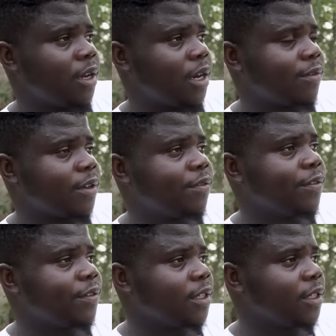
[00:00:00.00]
And after
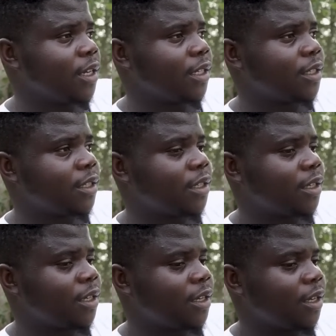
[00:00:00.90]
15 going, years, going
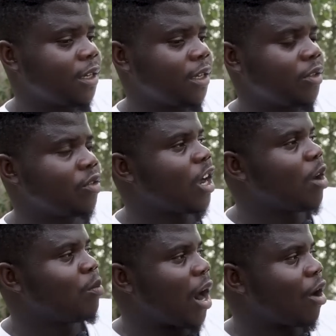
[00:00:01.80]
back and forth. You
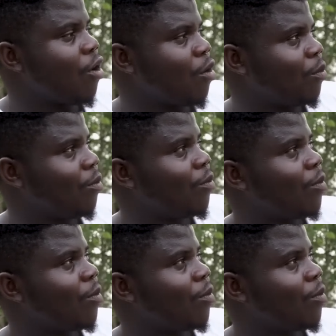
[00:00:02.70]
came back home.